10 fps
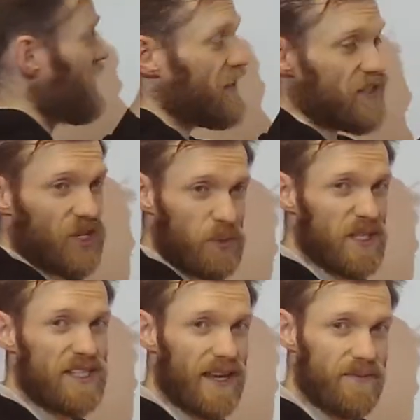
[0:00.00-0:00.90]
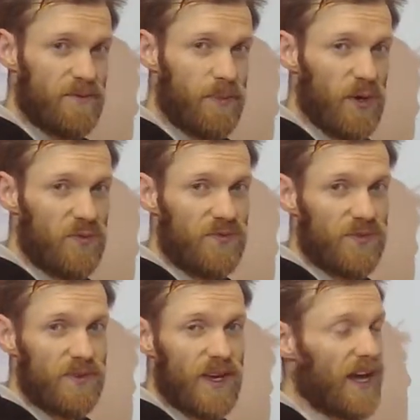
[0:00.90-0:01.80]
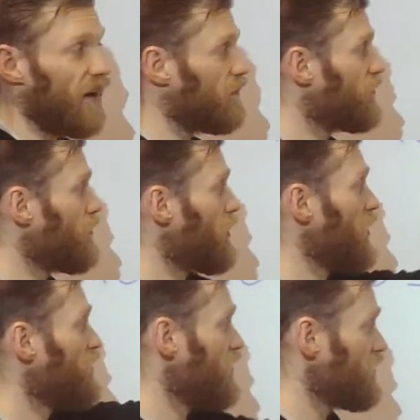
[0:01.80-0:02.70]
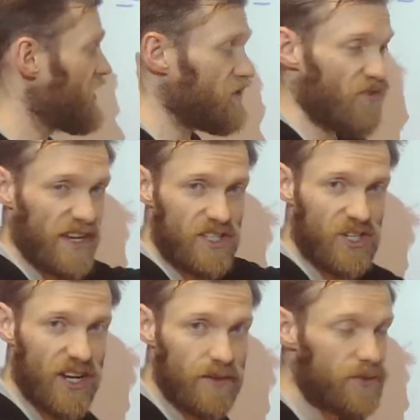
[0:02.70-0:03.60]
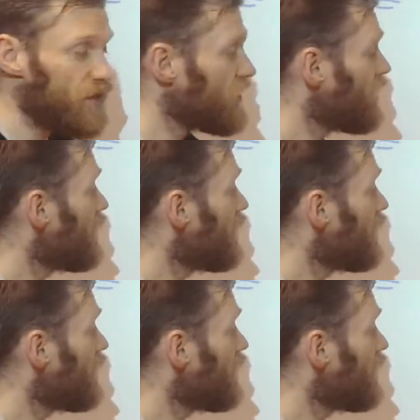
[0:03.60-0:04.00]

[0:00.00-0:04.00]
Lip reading: theta's got to be the same for both of these ratios.